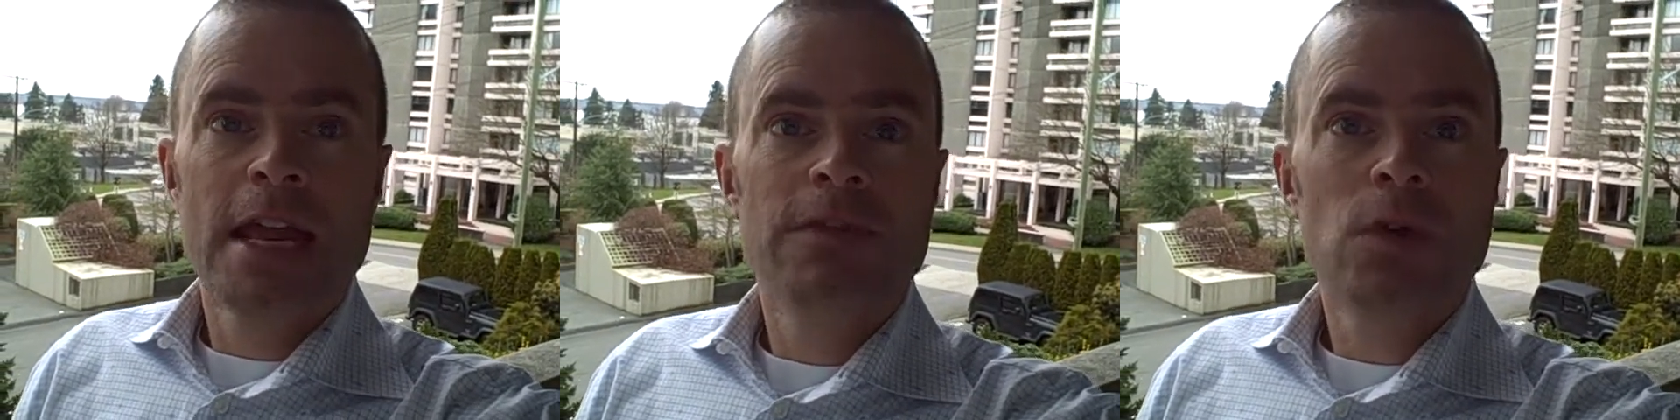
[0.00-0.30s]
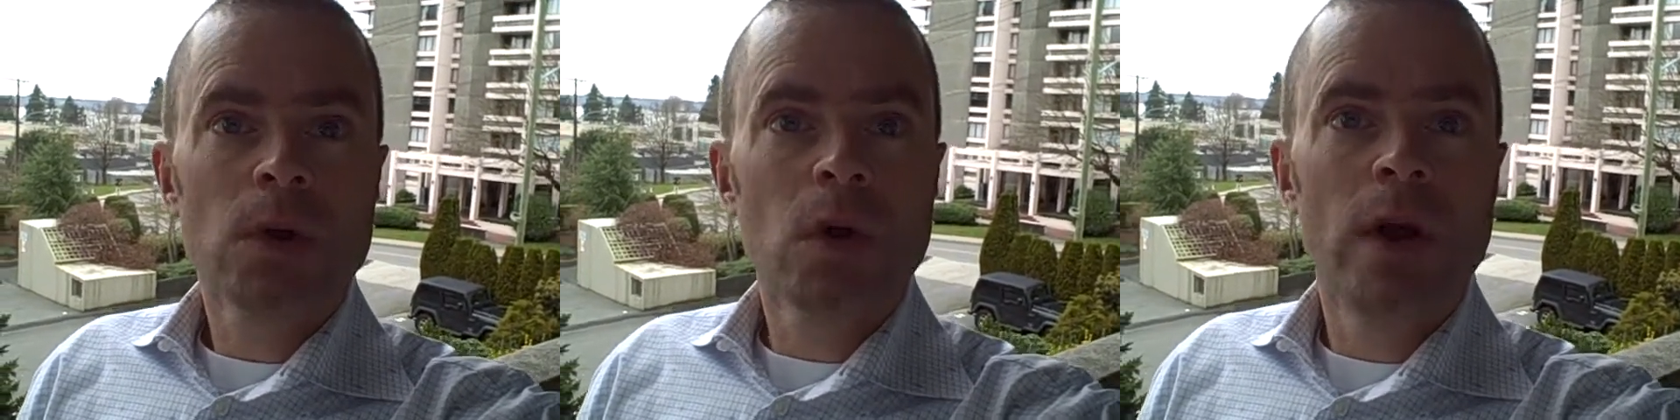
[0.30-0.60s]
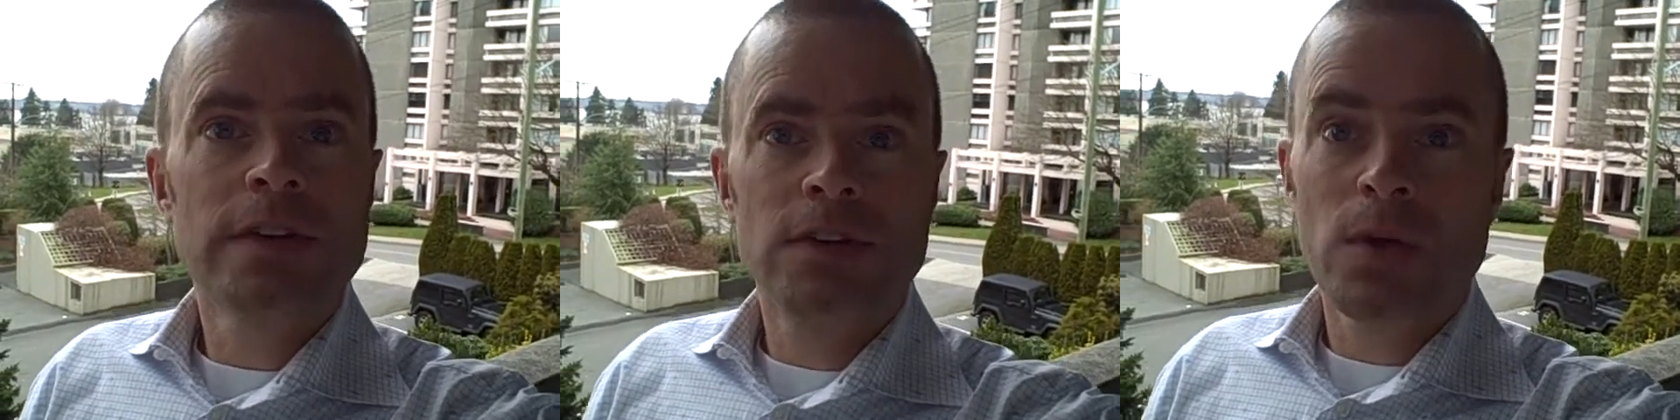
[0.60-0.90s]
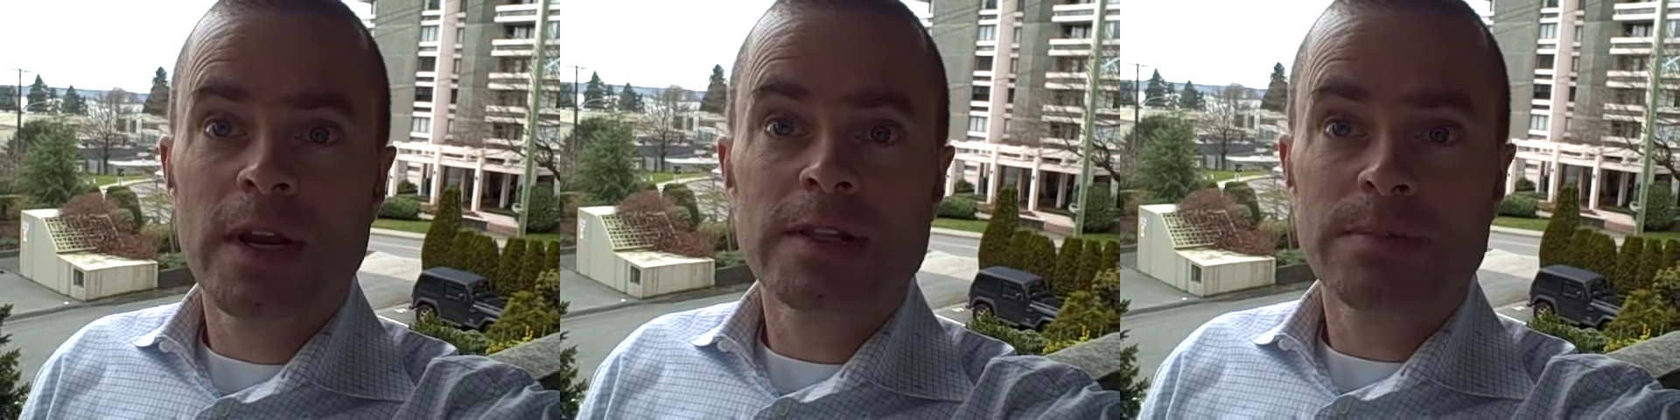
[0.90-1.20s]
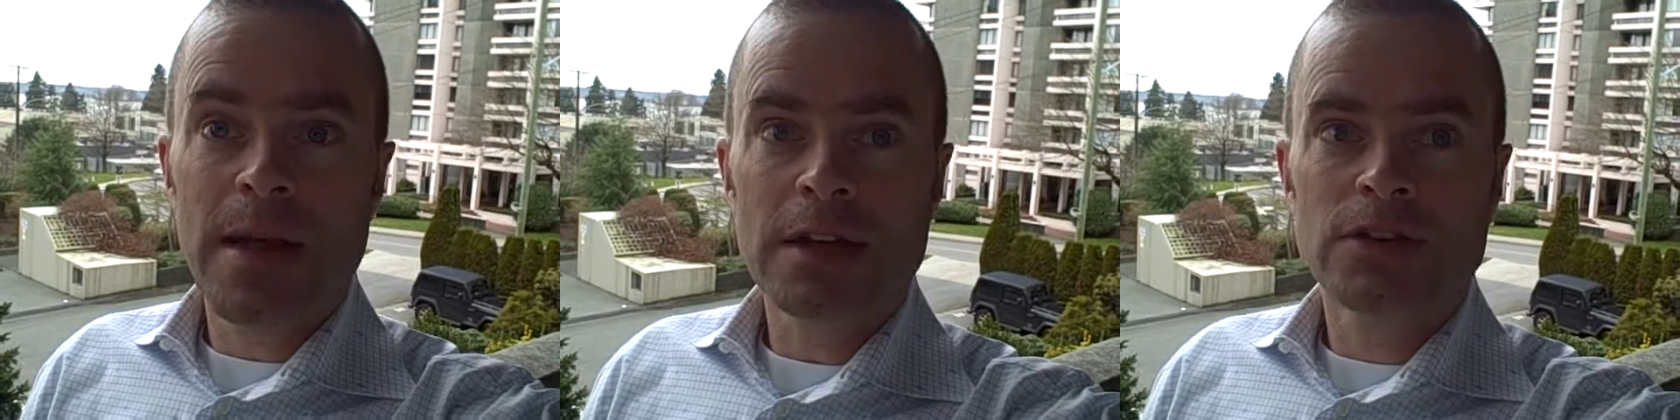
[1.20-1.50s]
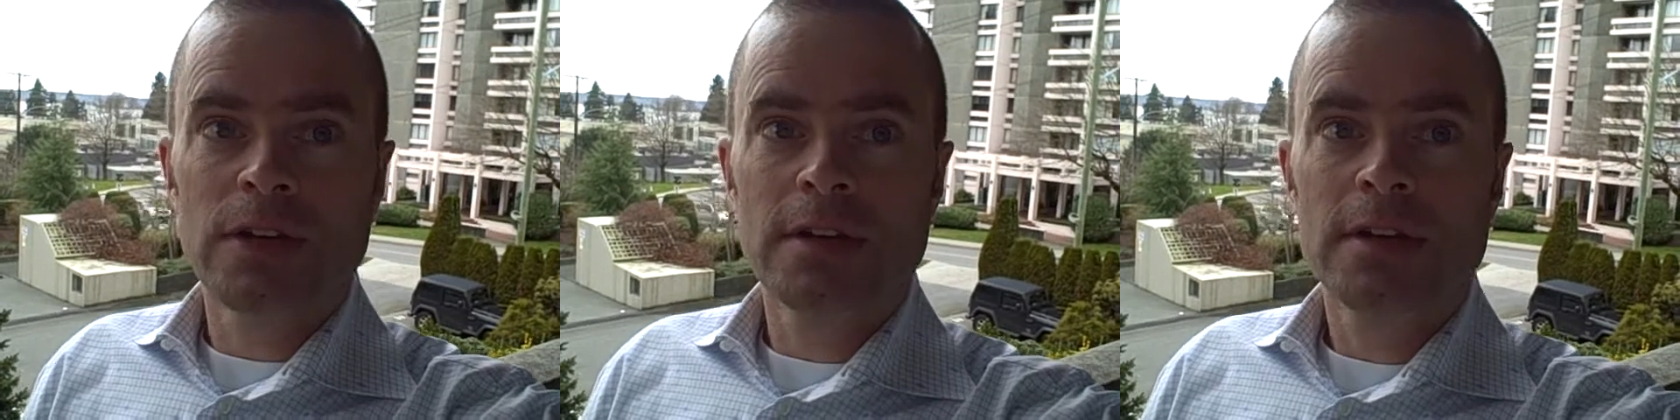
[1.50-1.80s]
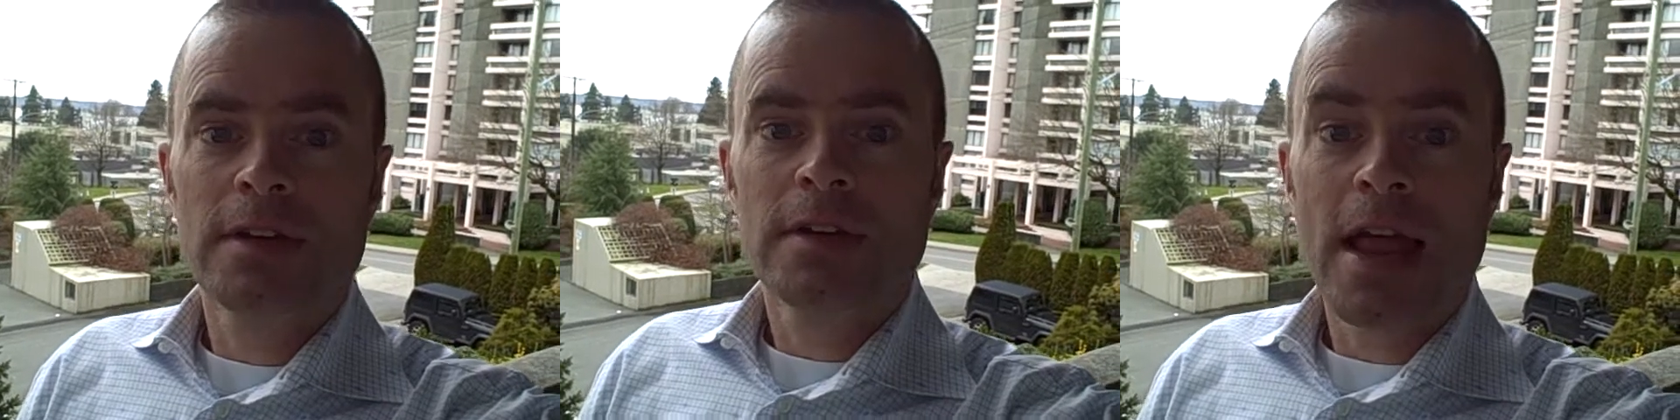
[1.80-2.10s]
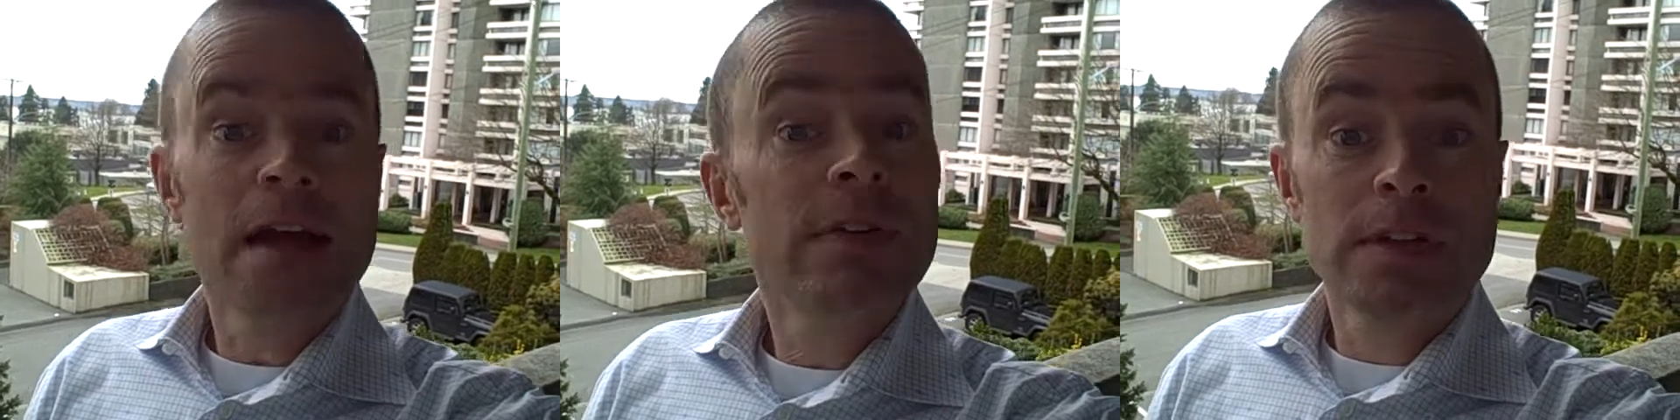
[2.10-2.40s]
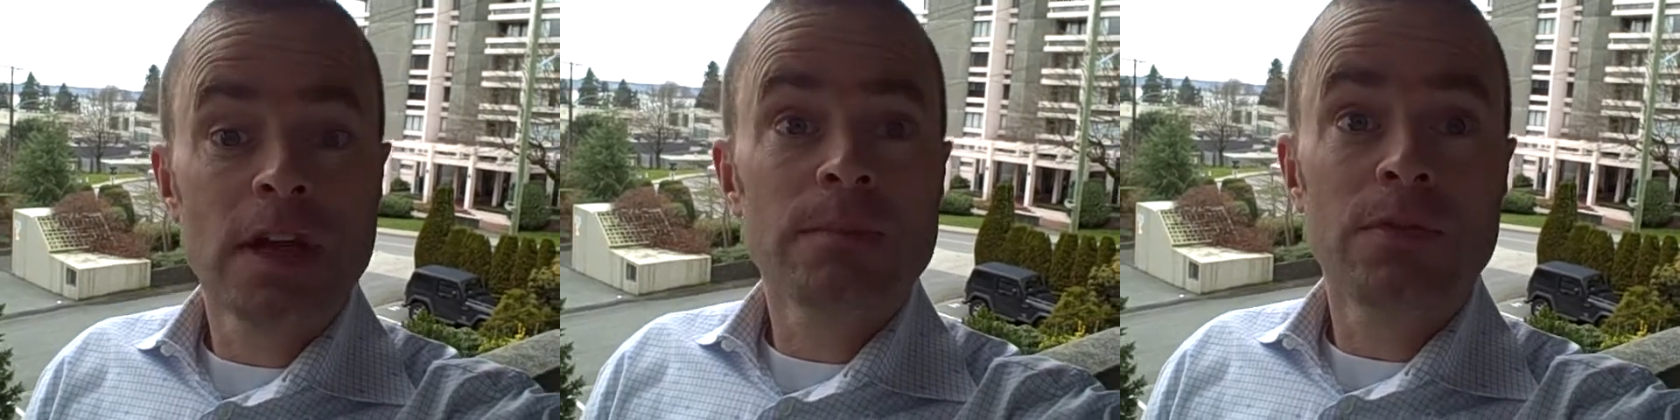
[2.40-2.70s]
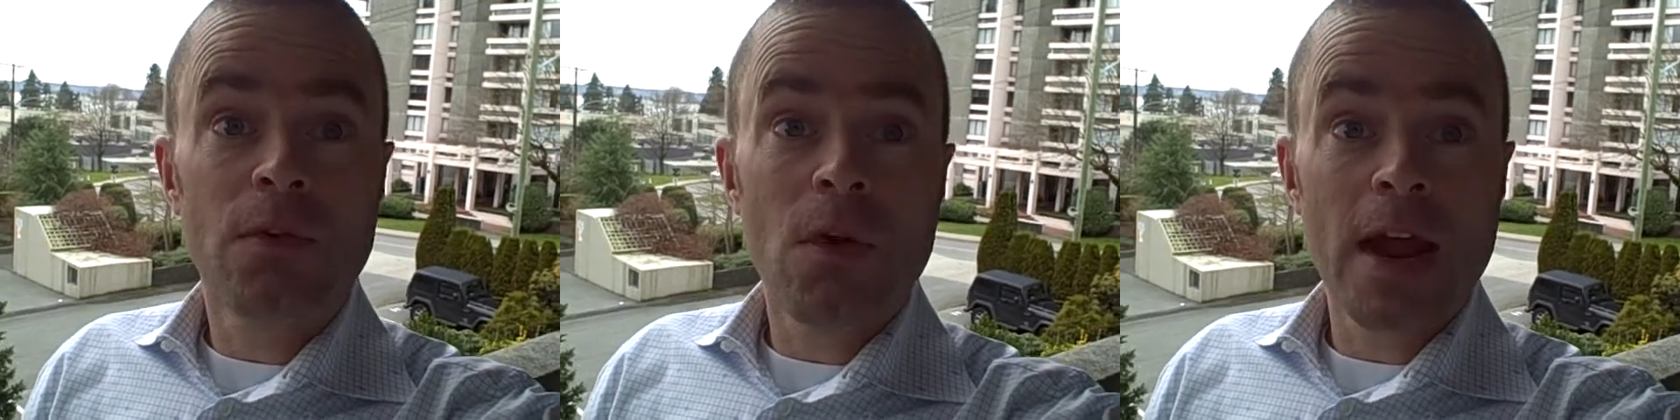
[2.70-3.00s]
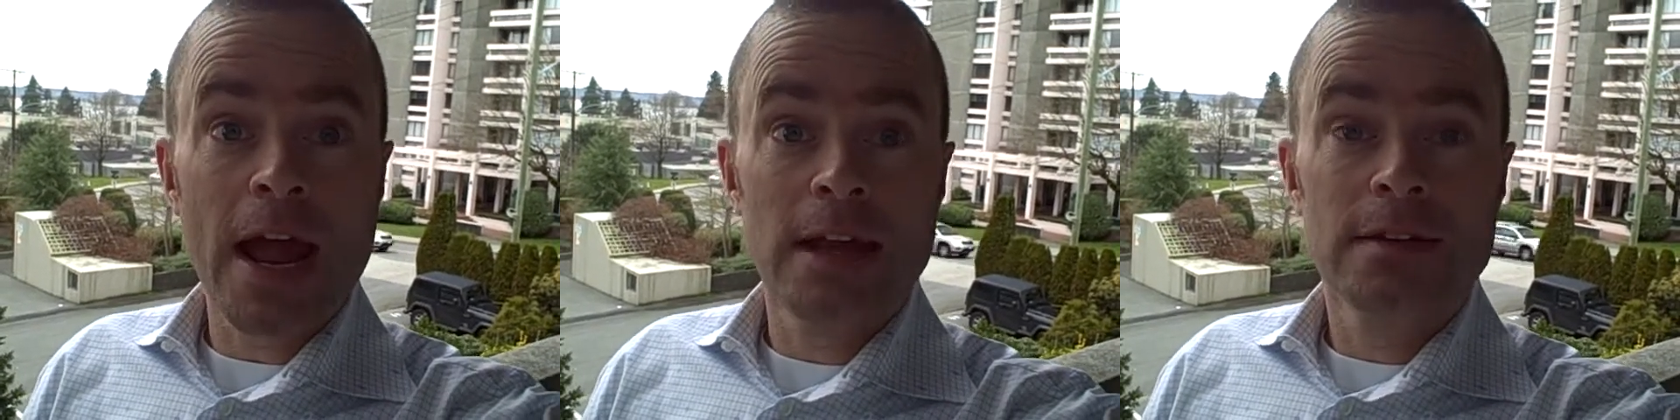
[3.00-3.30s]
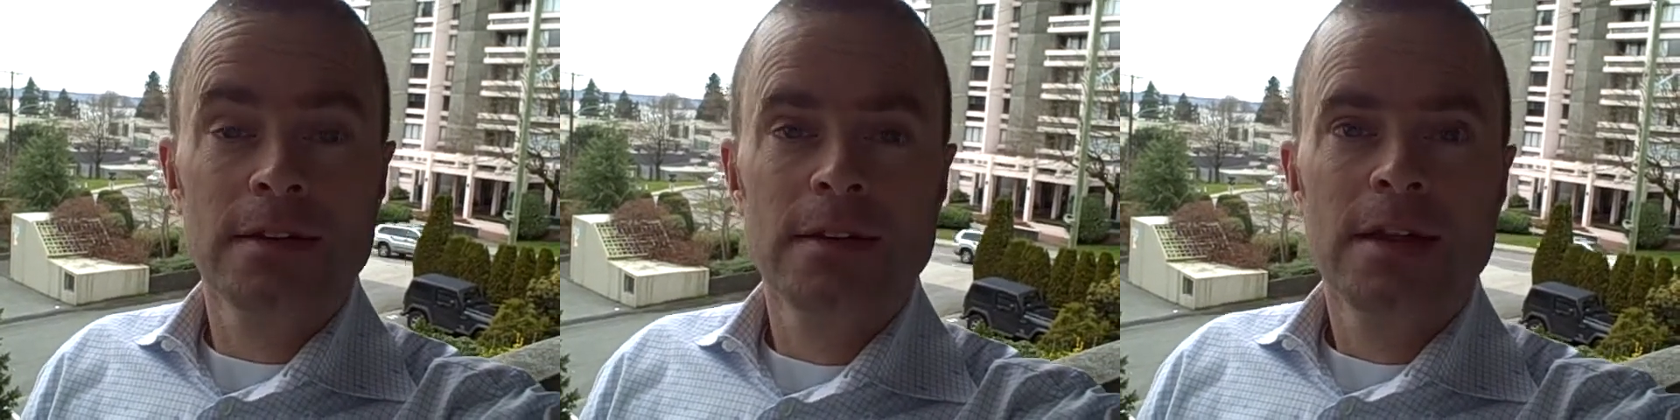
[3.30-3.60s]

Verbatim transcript: If you are going to do an inspection, have it done beforehand.